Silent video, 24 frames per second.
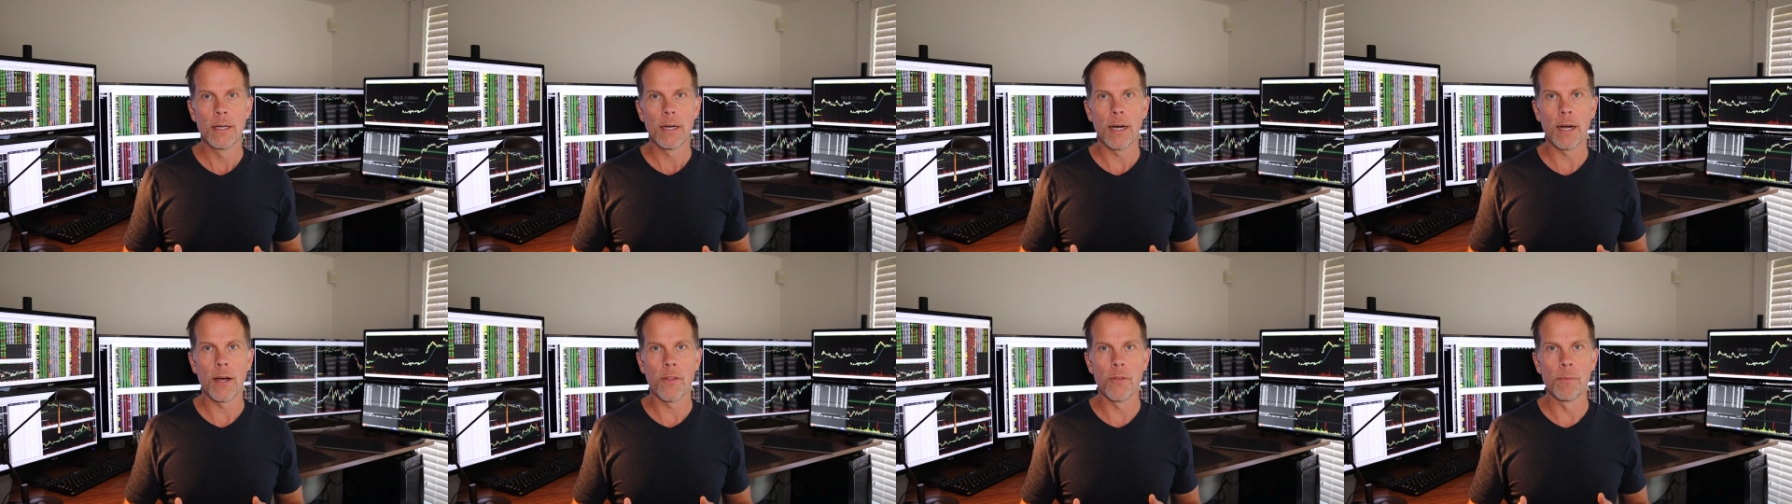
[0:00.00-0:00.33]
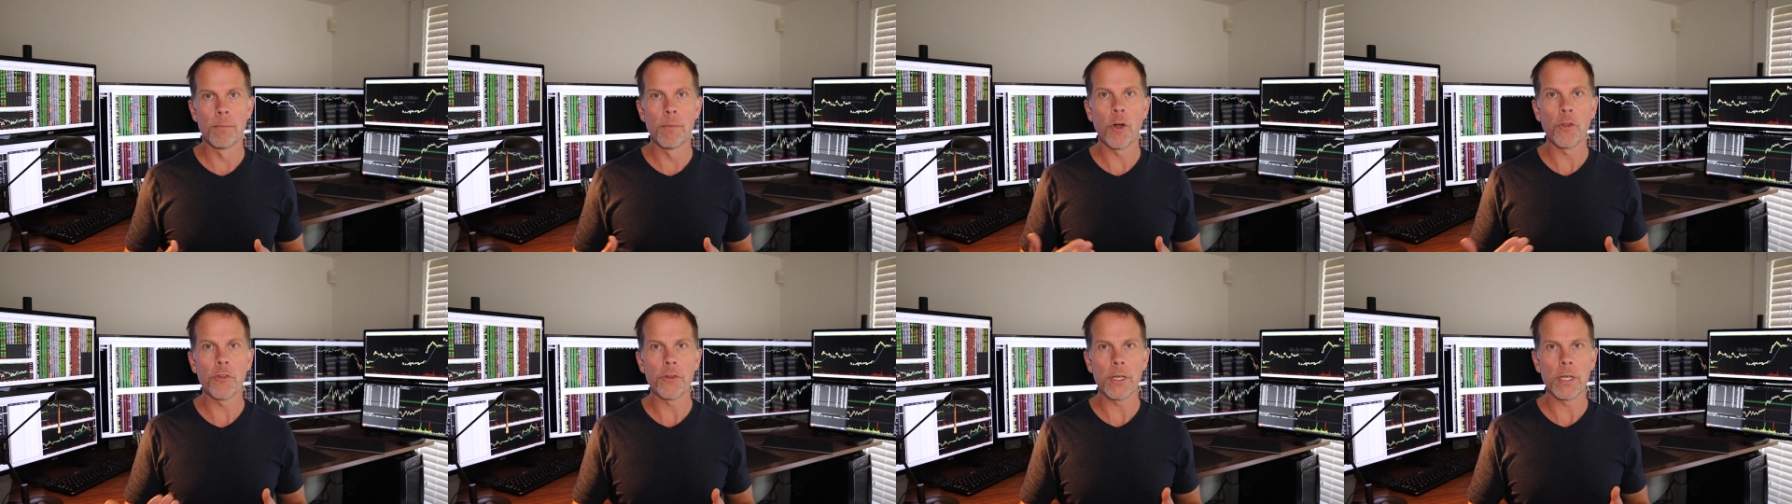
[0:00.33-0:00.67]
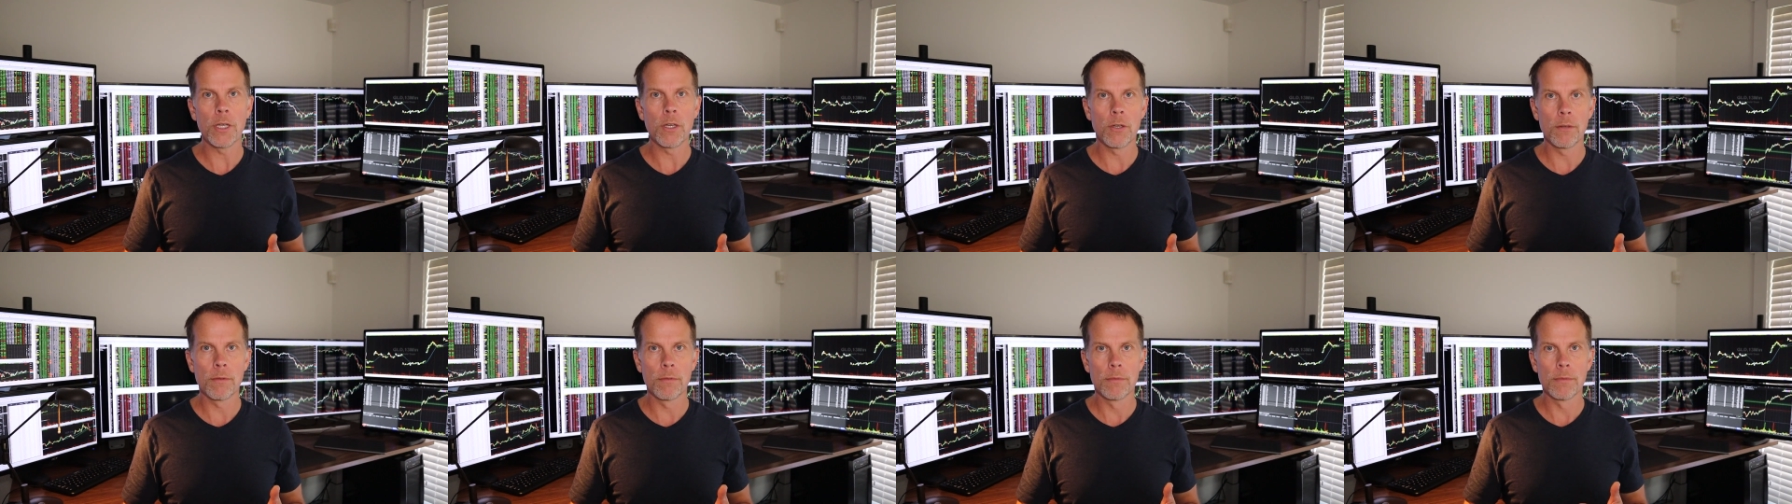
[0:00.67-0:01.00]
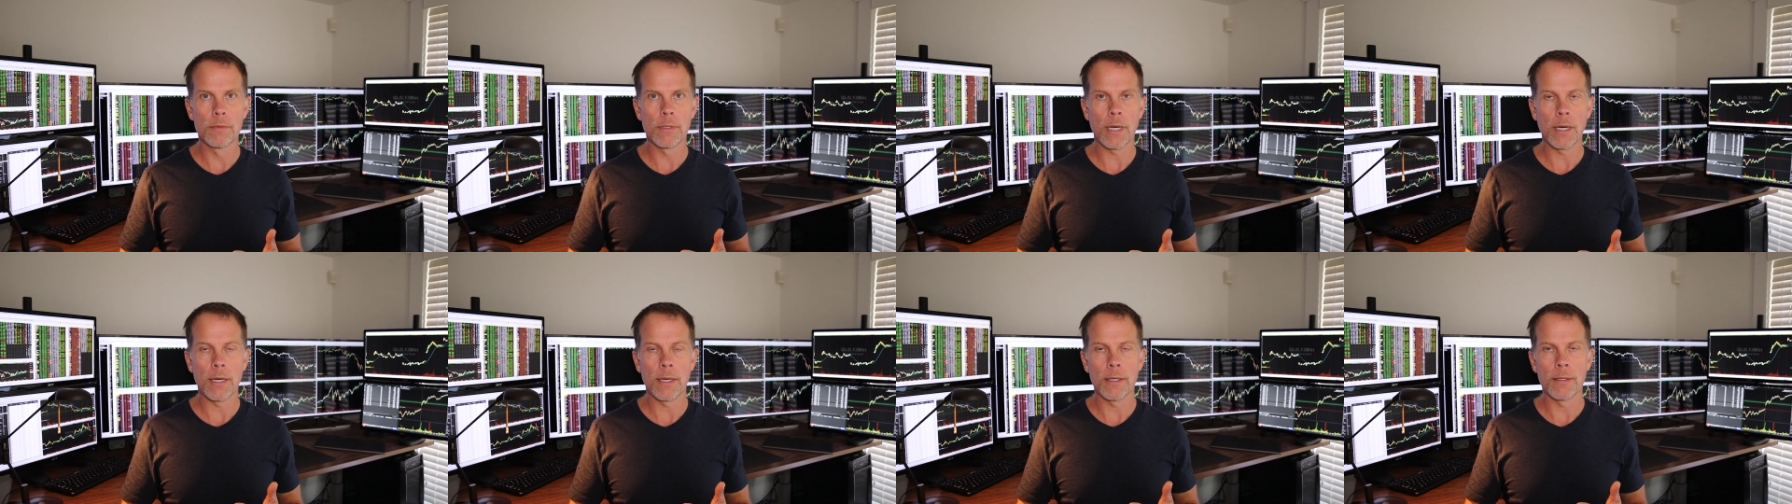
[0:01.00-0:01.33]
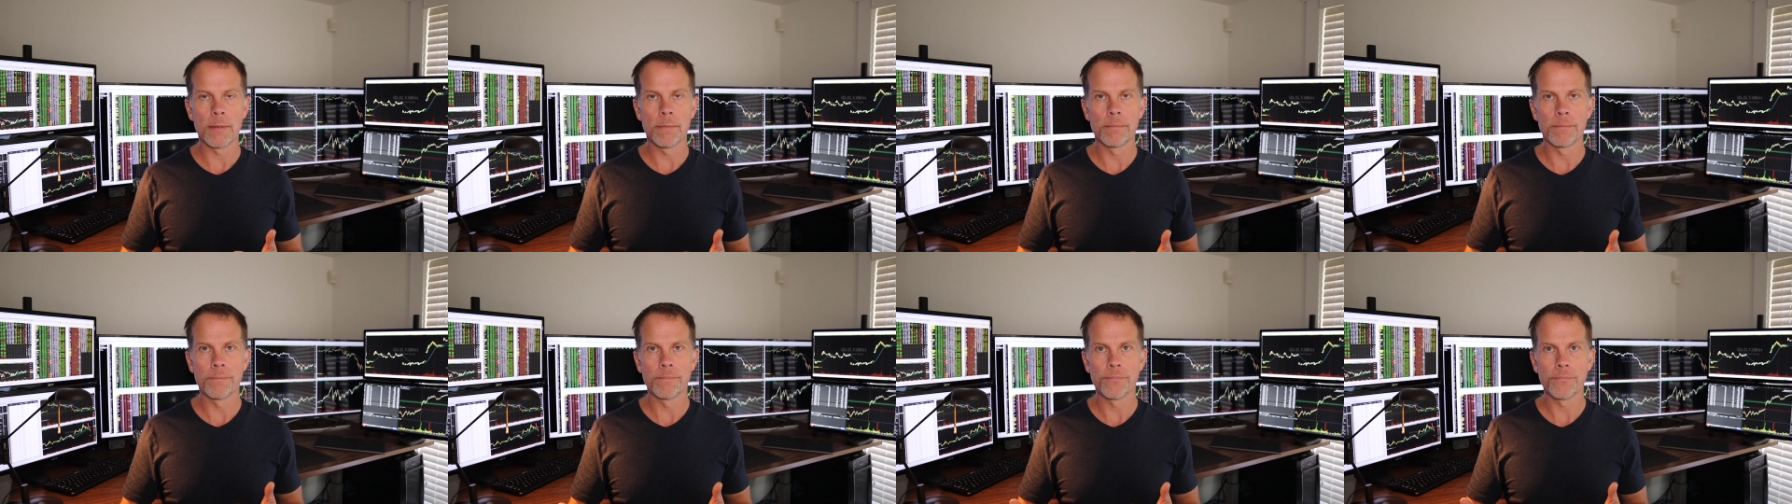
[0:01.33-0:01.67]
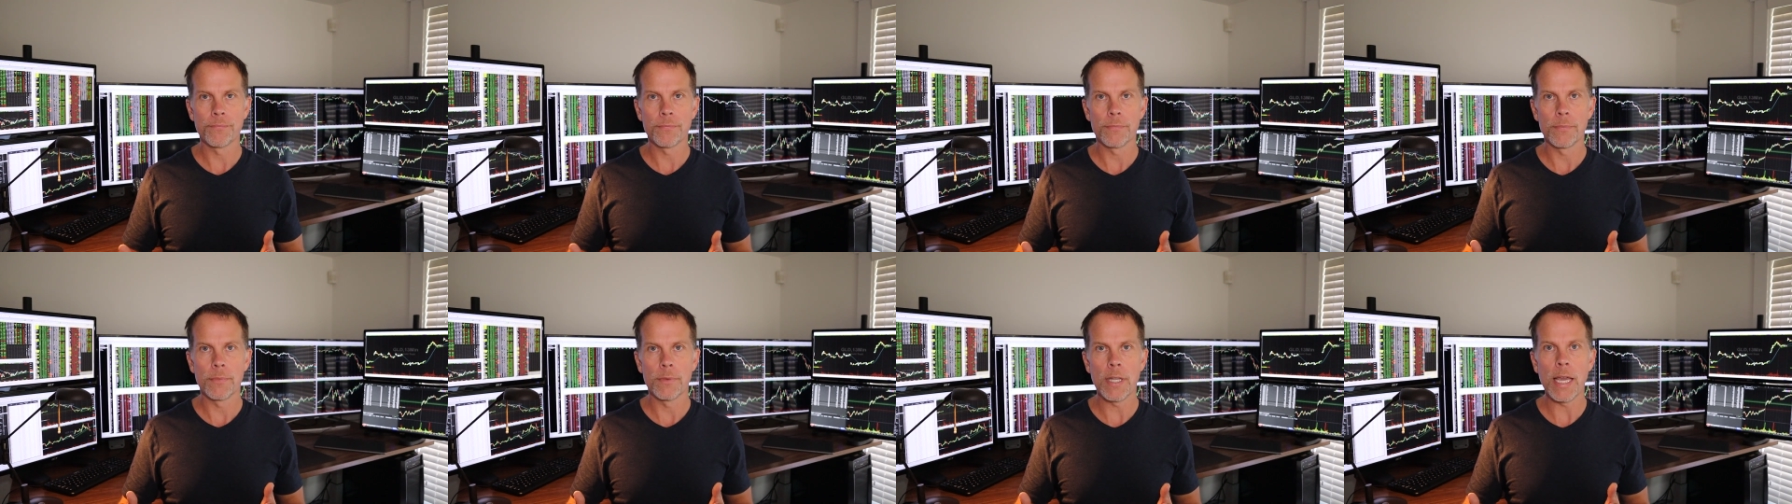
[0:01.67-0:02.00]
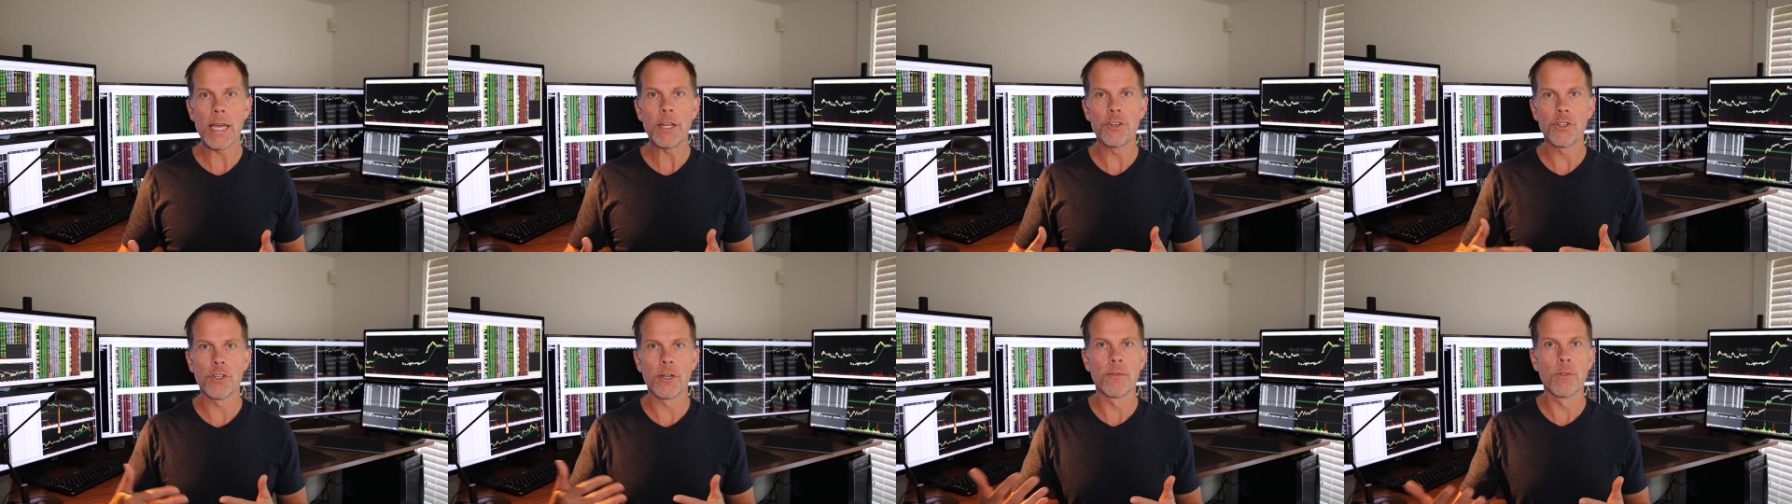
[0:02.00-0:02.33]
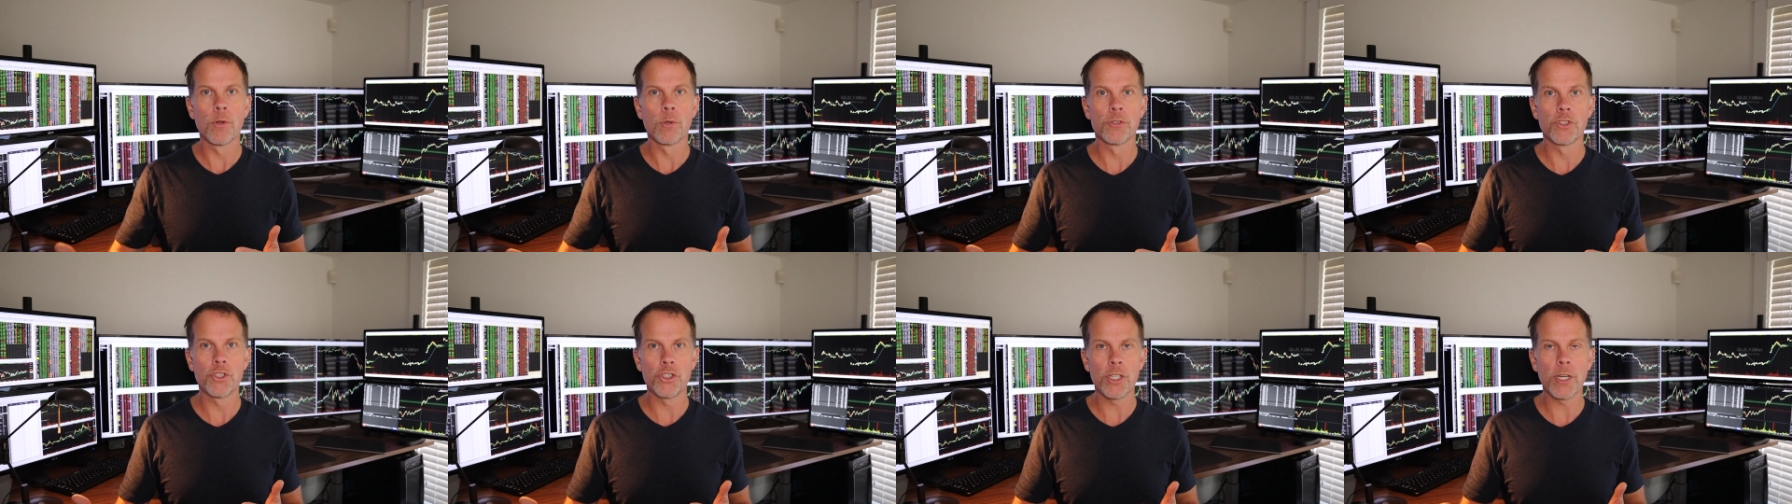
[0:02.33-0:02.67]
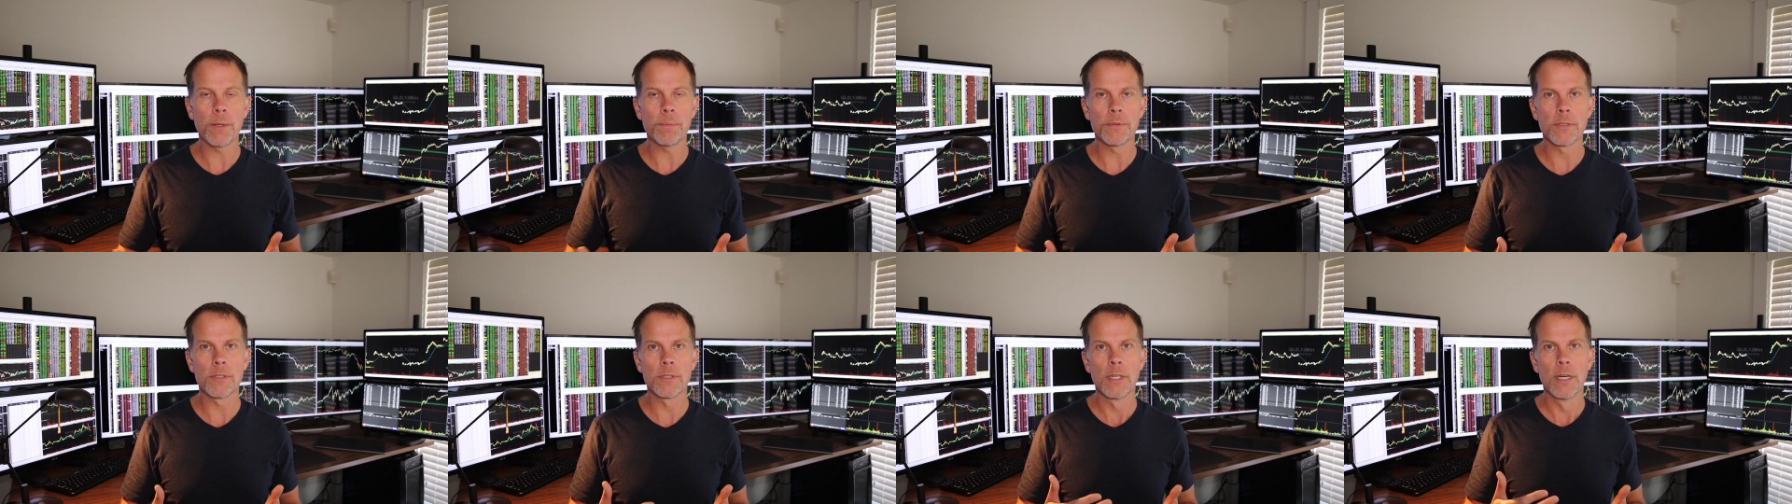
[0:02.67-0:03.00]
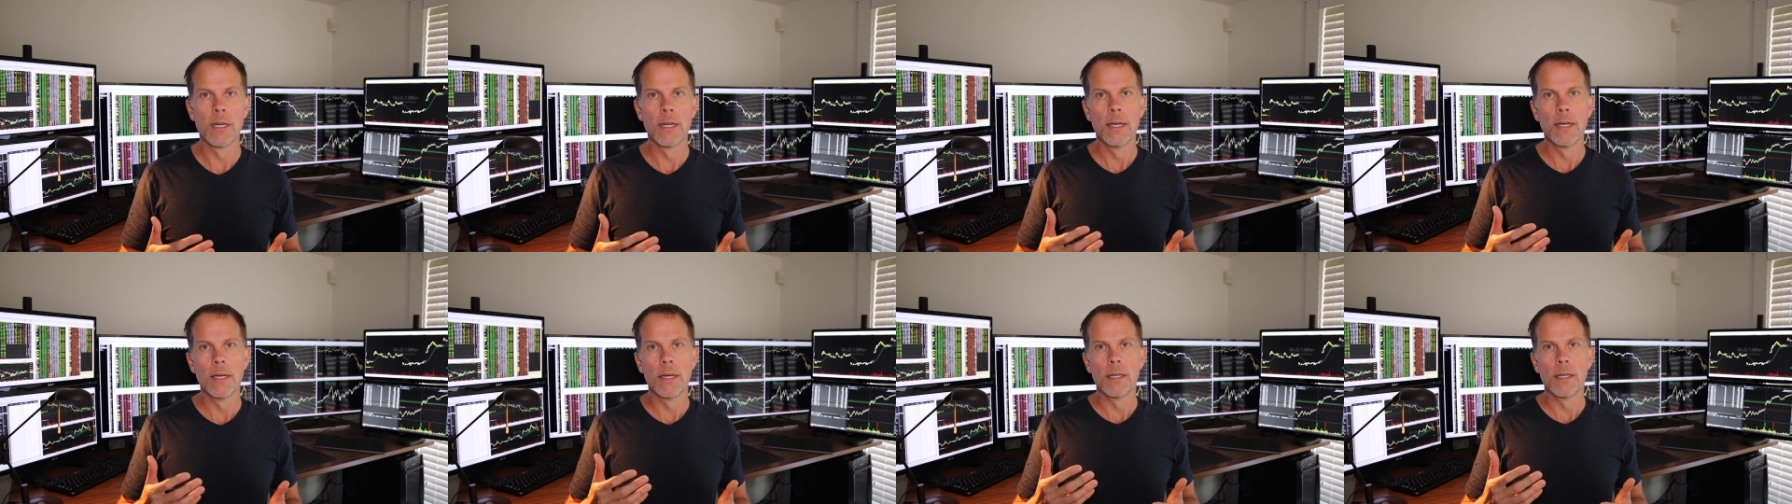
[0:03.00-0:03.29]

uh, the multi um, nature of those chips.